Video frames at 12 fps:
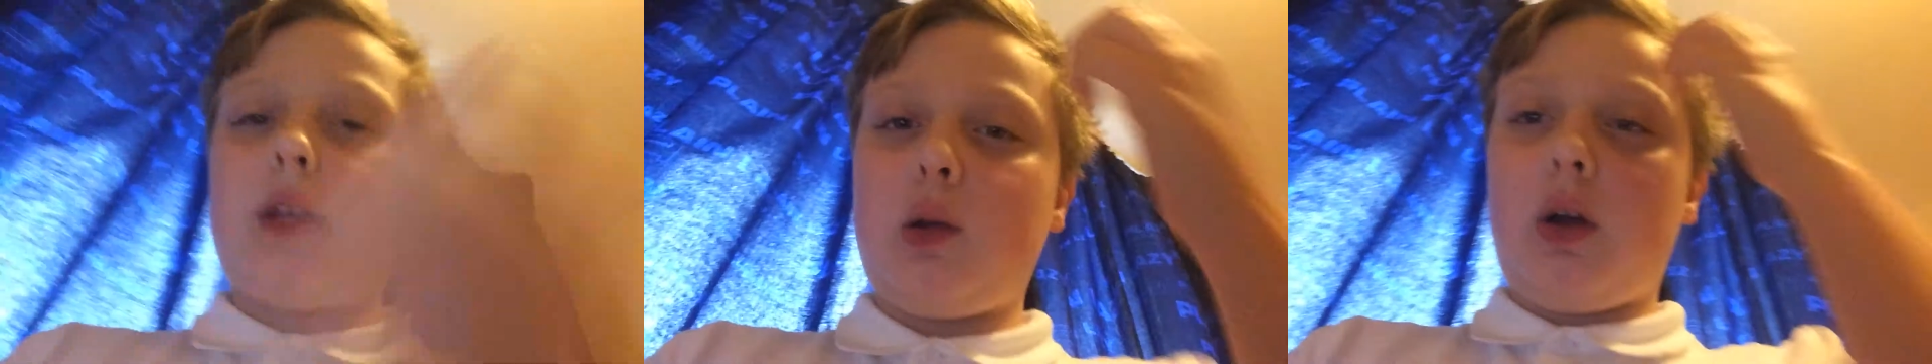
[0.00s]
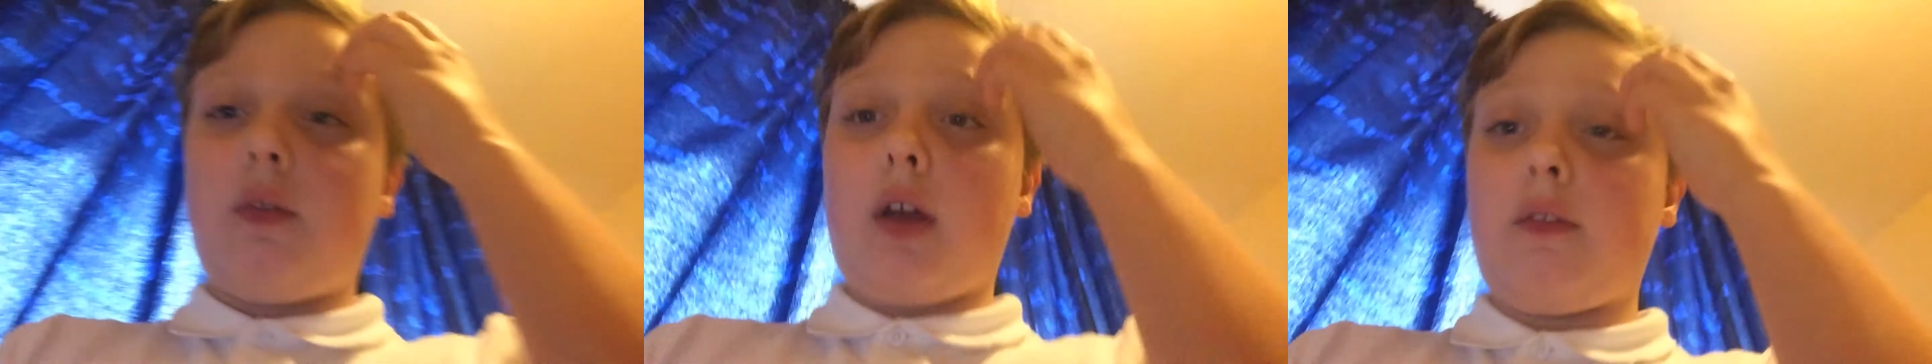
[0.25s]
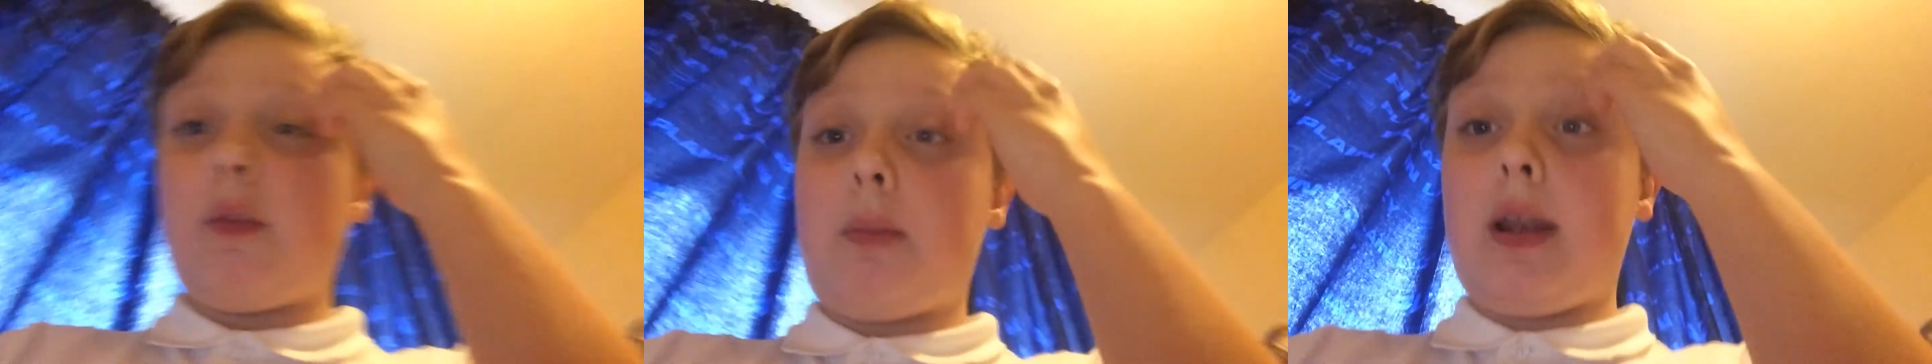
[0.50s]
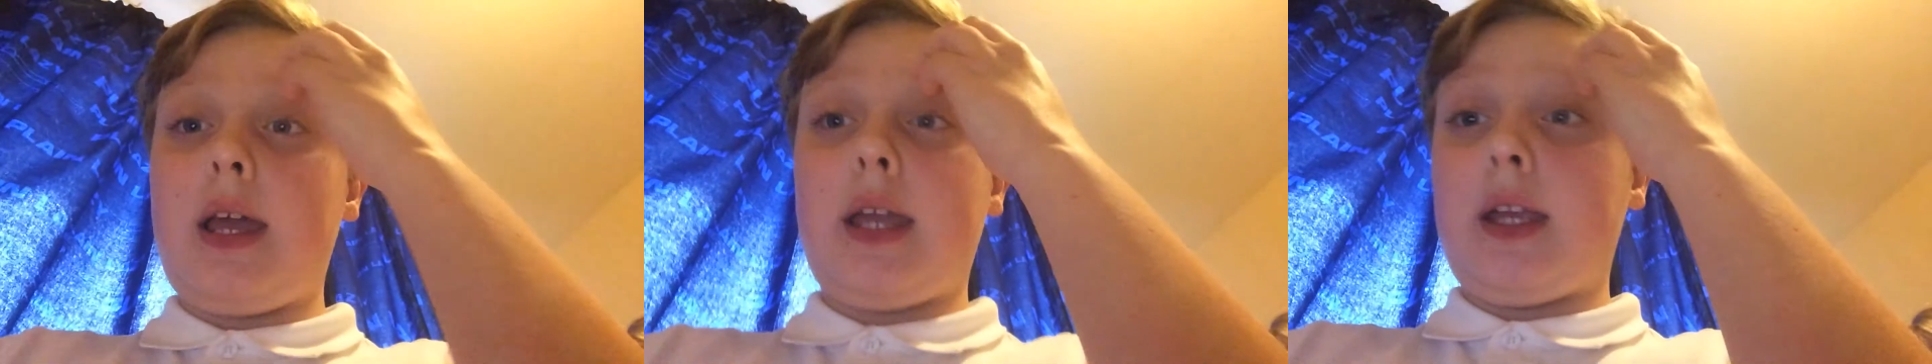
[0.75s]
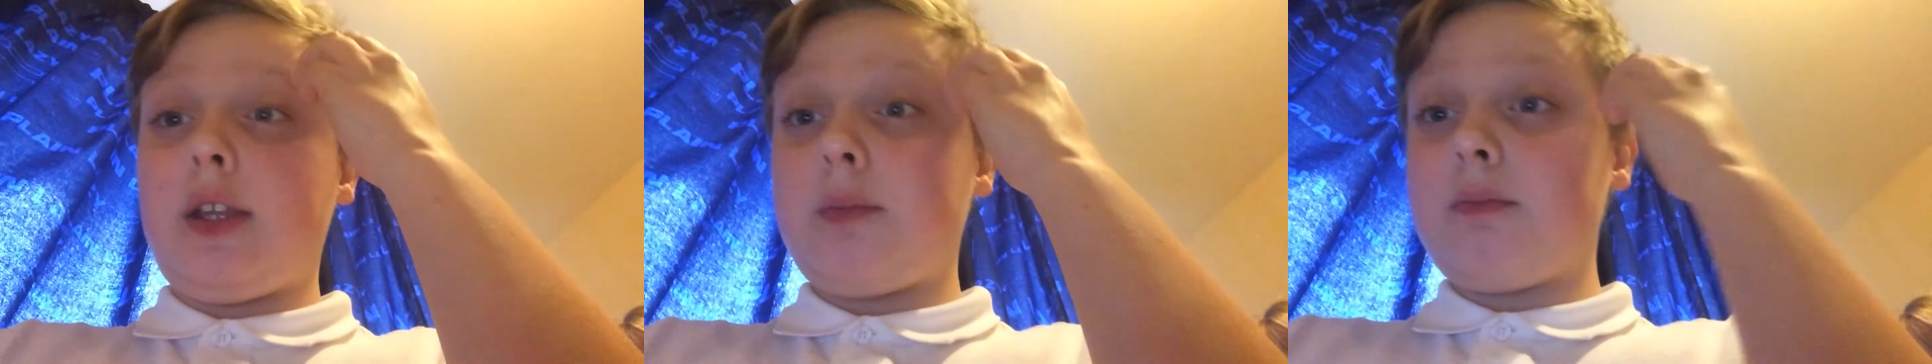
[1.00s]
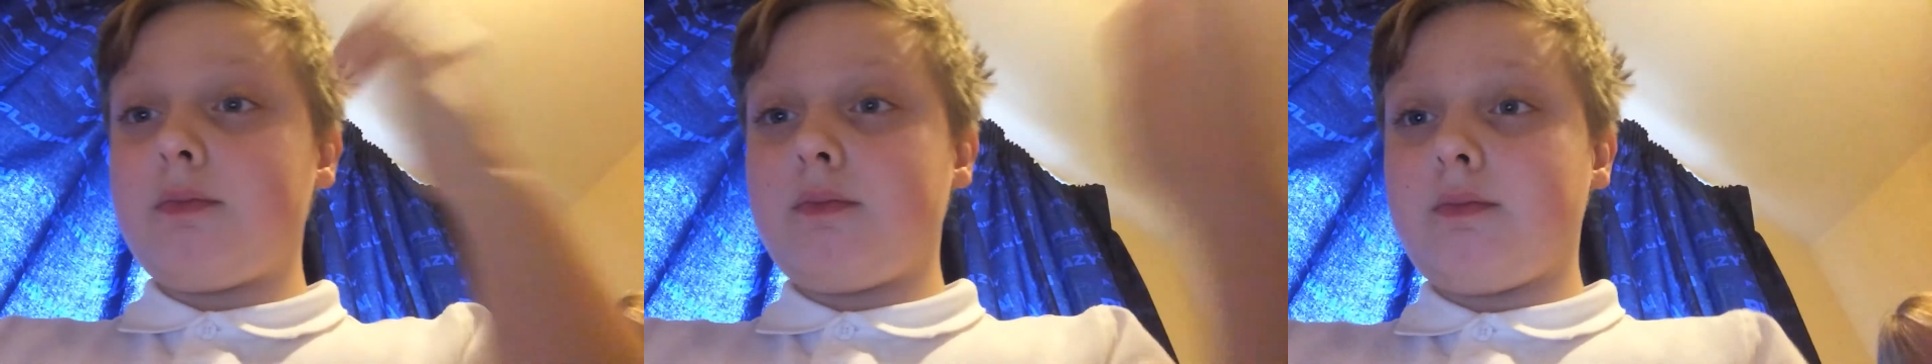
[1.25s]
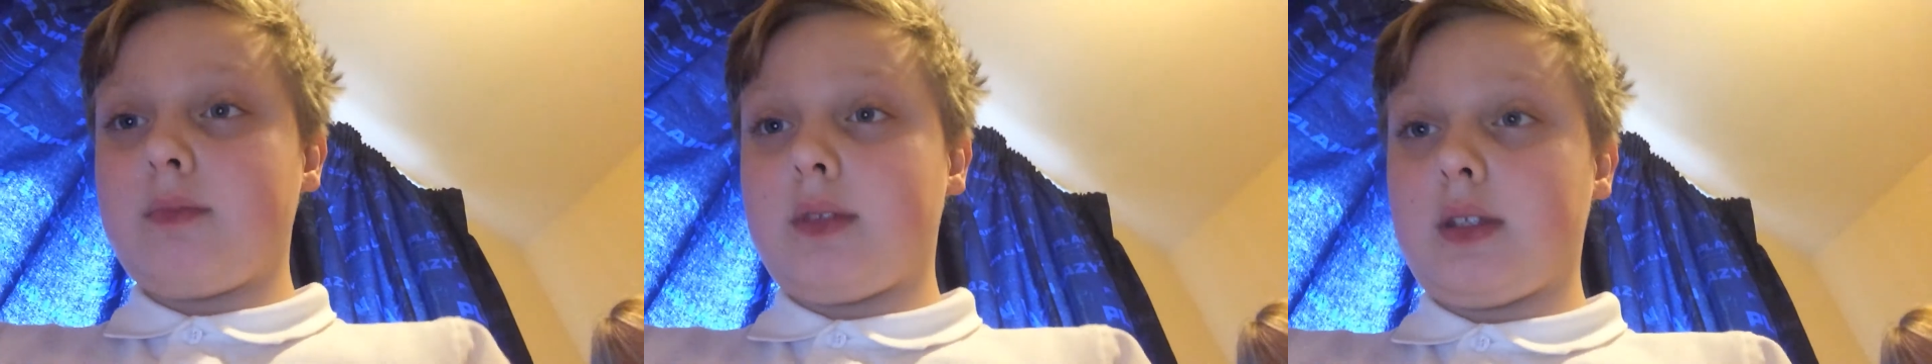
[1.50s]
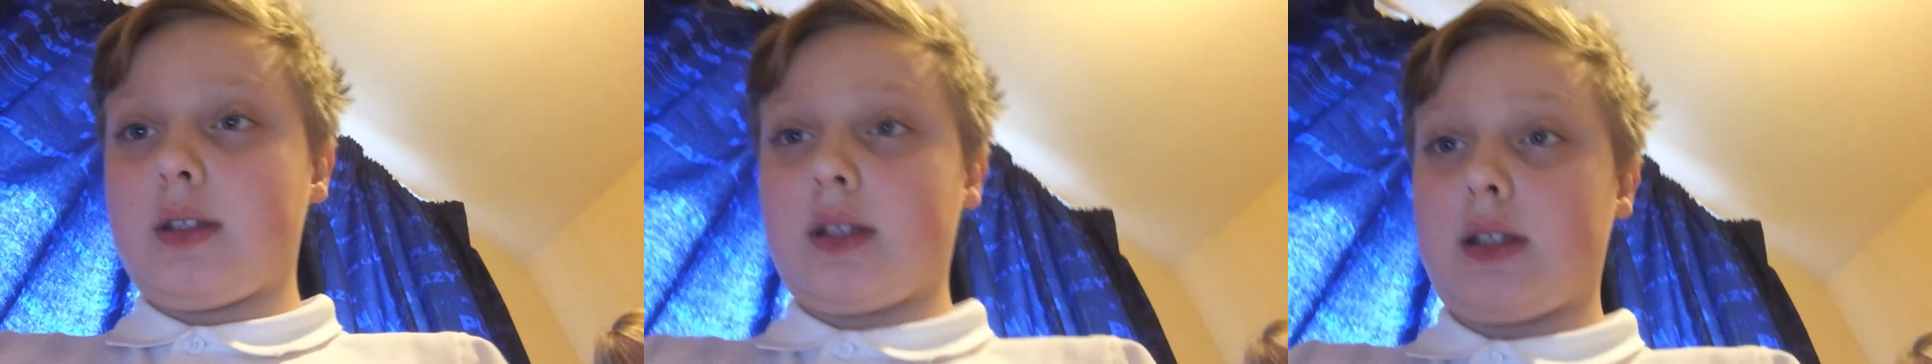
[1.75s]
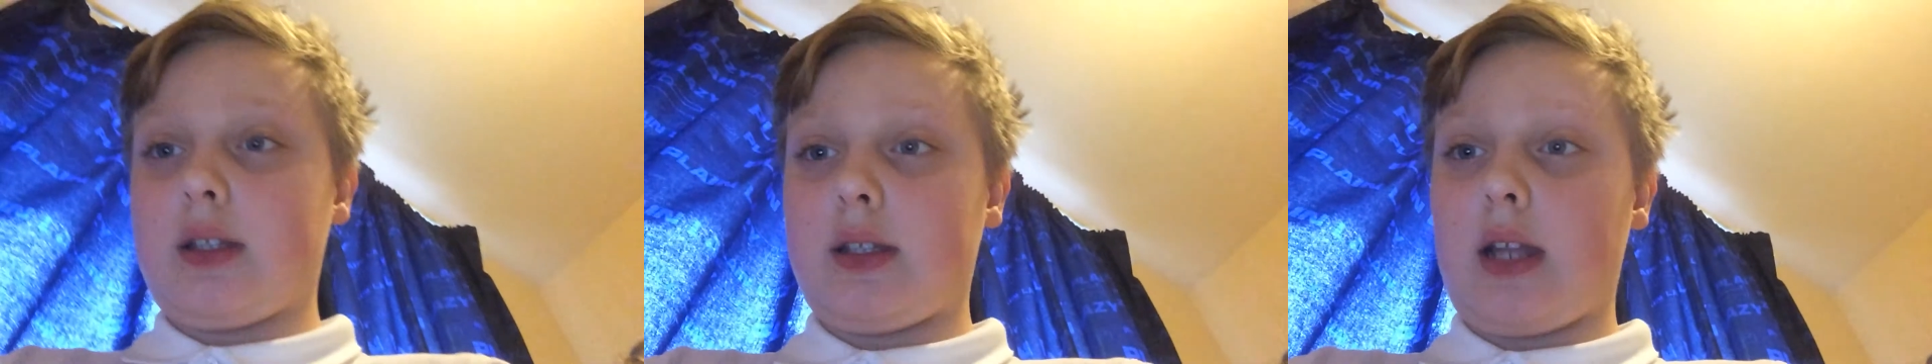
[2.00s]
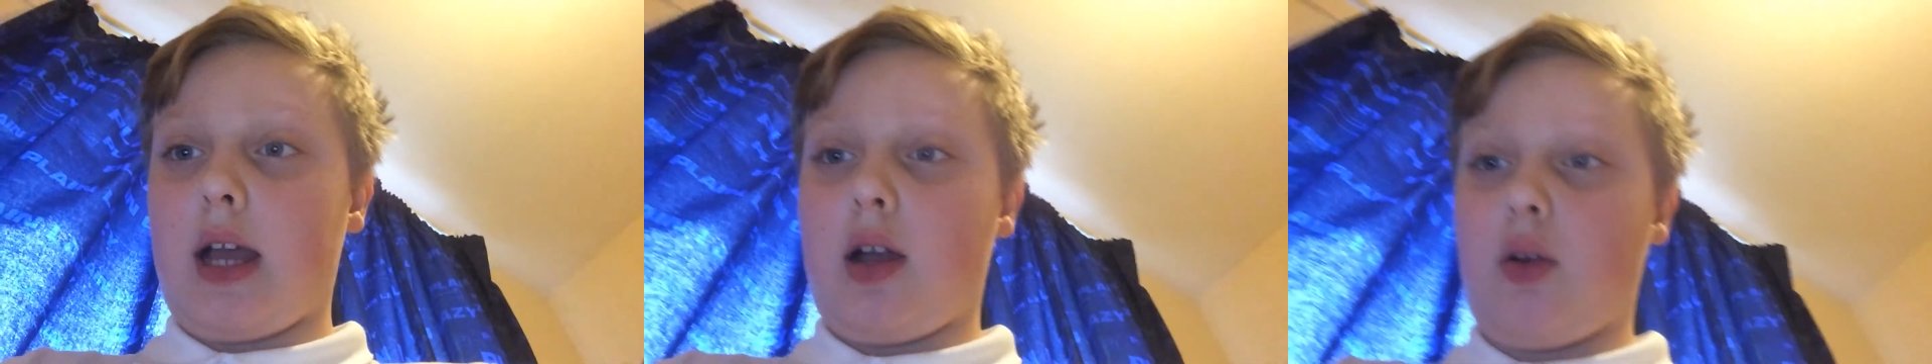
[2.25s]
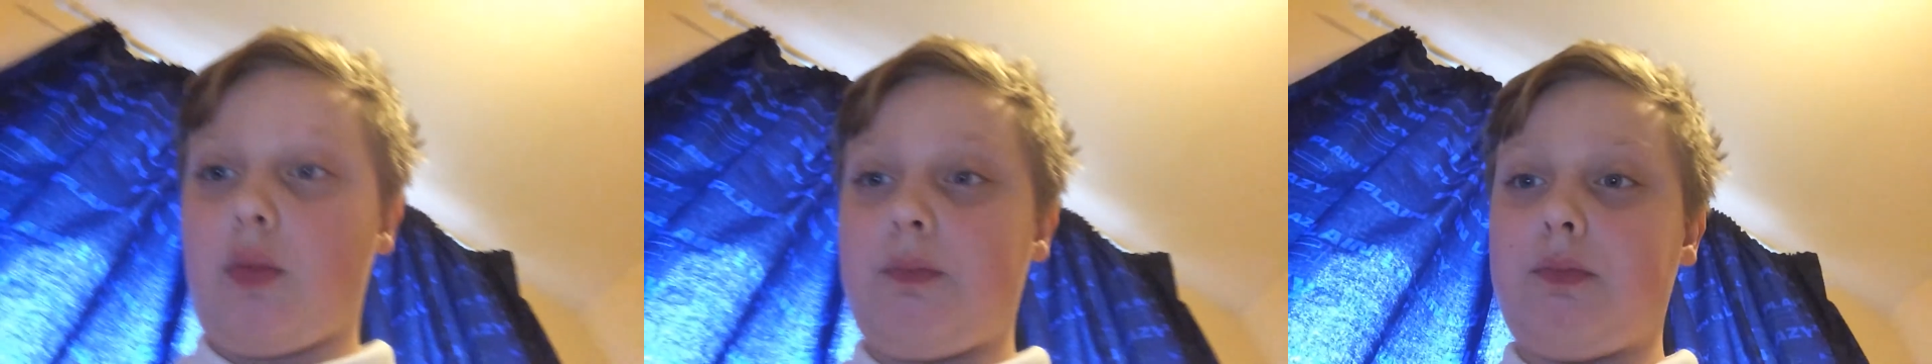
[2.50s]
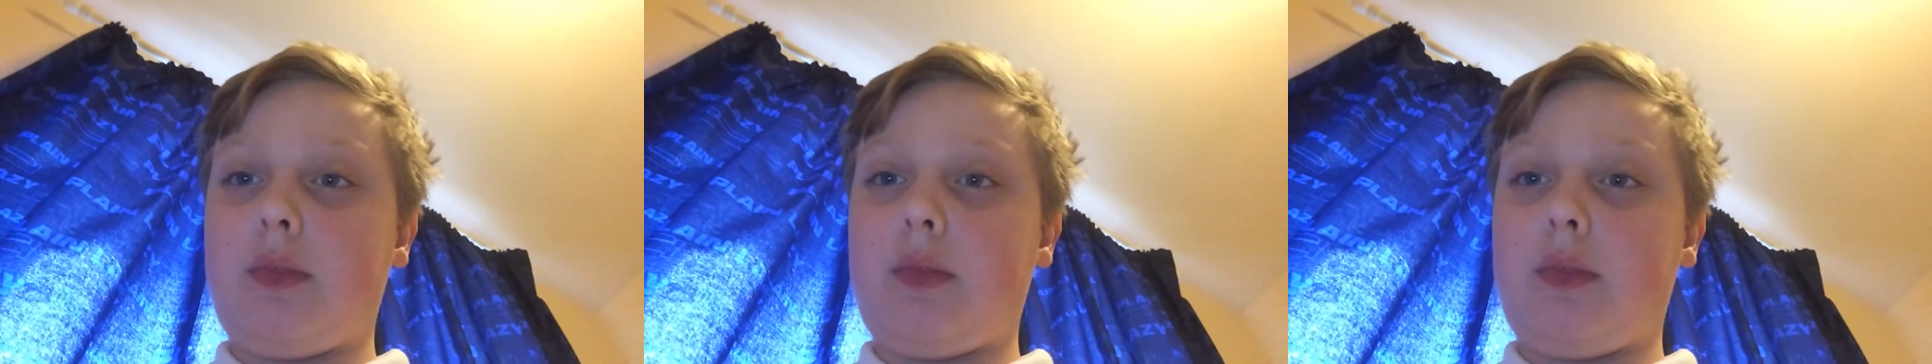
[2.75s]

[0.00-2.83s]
you have ever played? Now,